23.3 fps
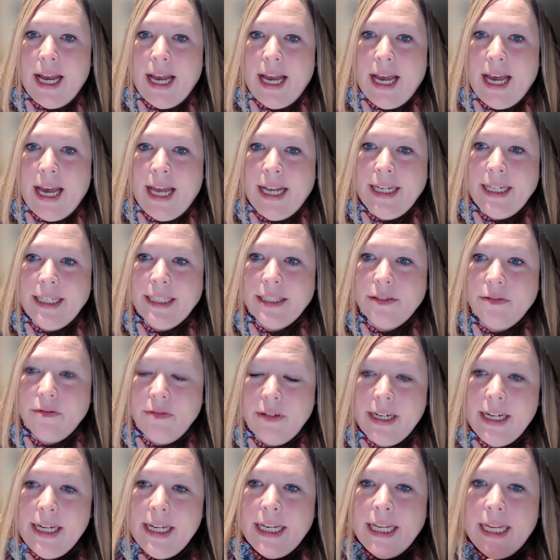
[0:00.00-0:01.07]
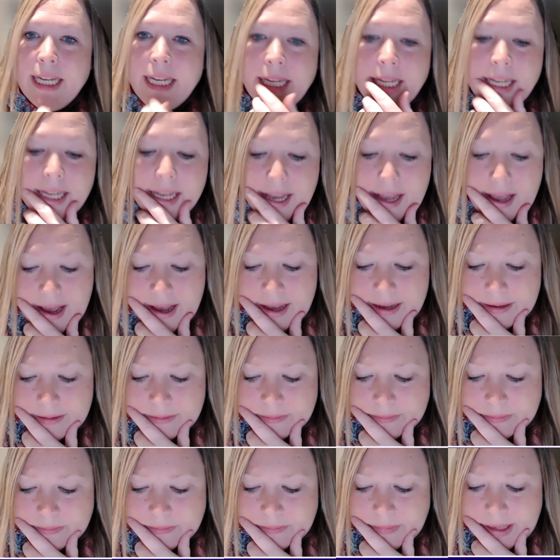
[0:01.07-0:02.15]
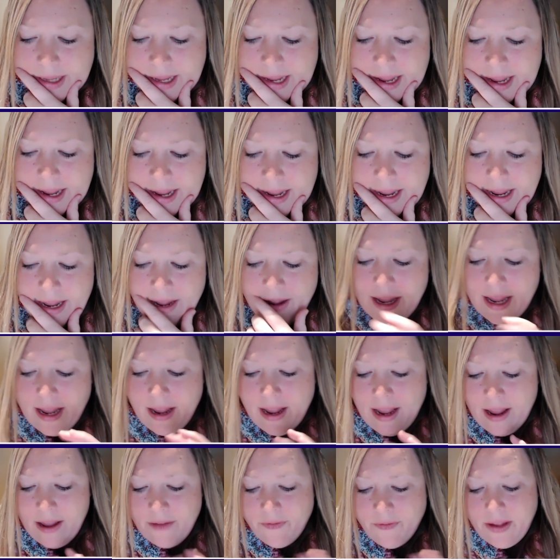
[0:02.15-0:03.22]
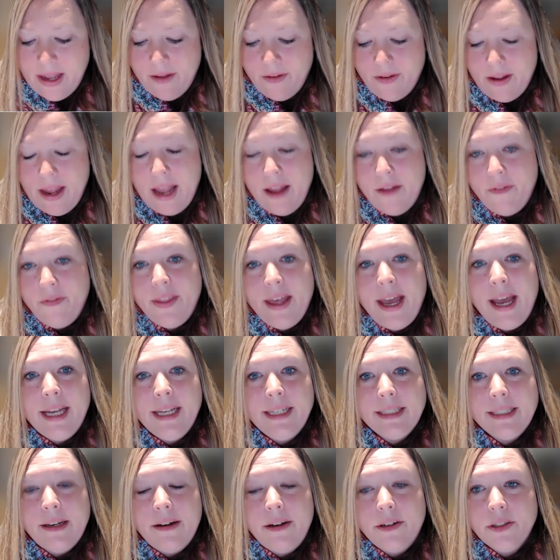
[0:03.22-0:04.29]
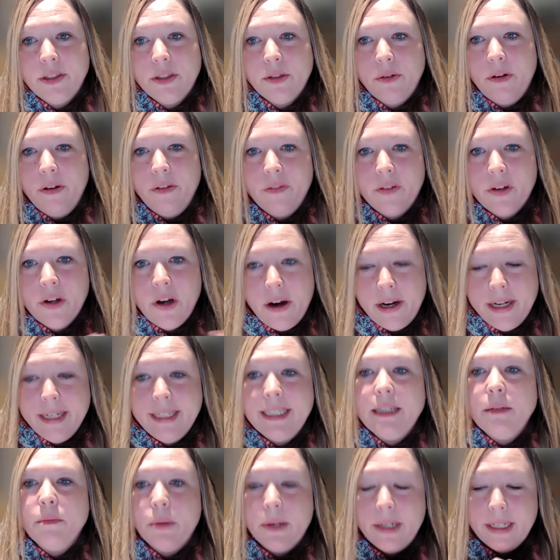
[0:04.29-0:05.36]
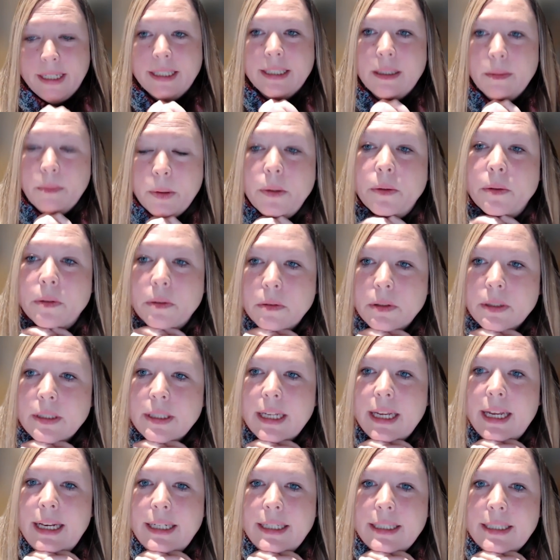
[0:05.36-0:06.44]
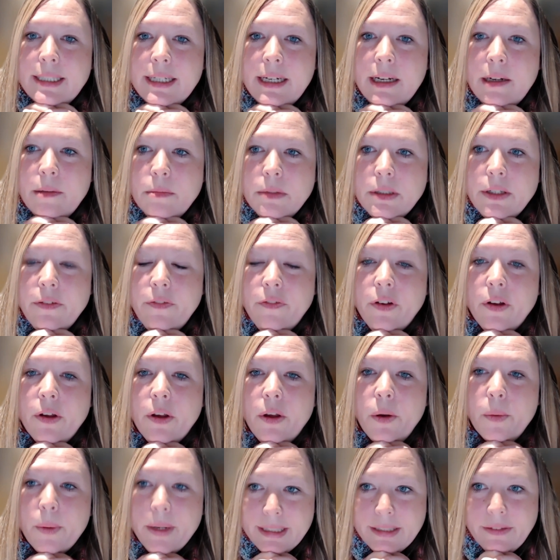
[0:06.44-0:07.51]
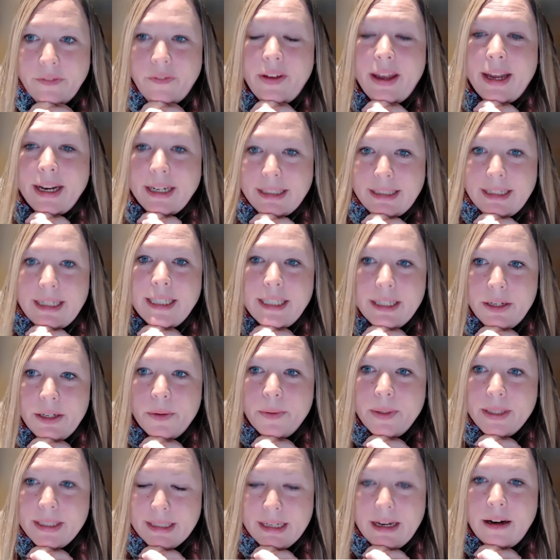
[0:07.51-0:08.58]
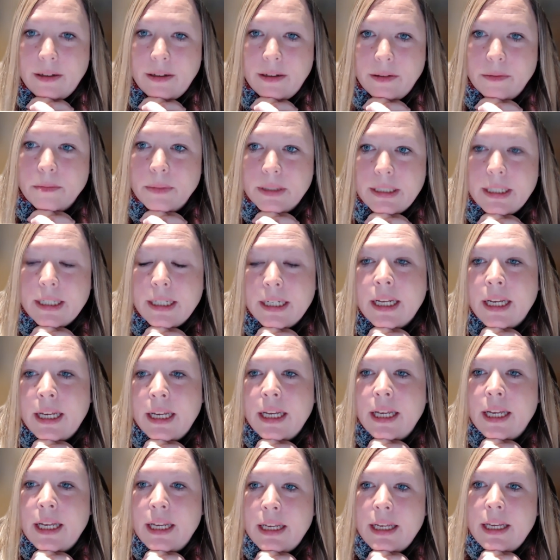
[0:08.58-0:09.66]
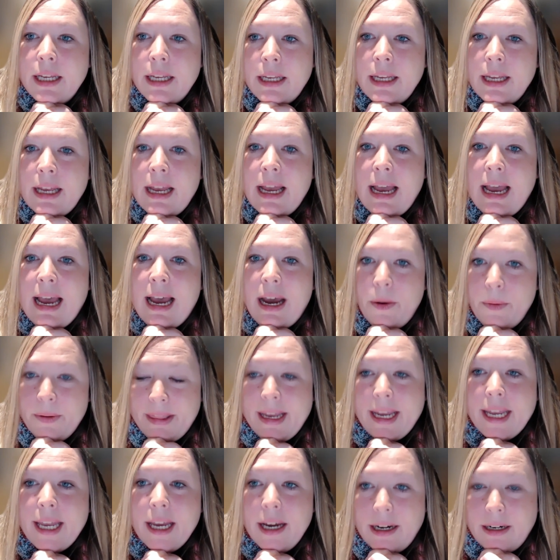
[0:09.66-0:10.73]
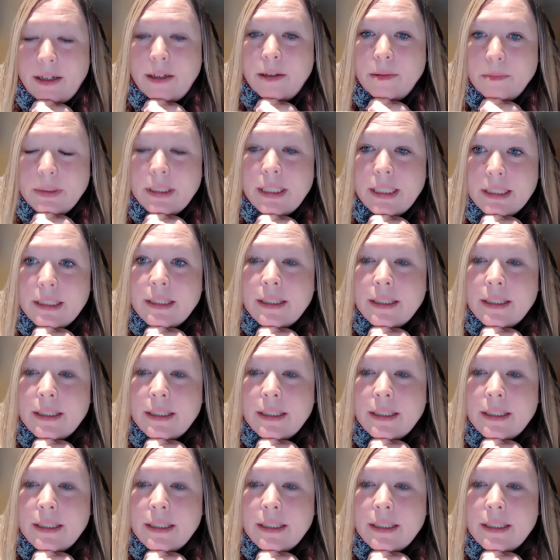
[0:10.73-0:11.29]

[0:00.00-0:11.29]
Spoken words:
And it's really, if that is our sort of guiding principles in terms of who is affected, who is harmed, how are they harmed,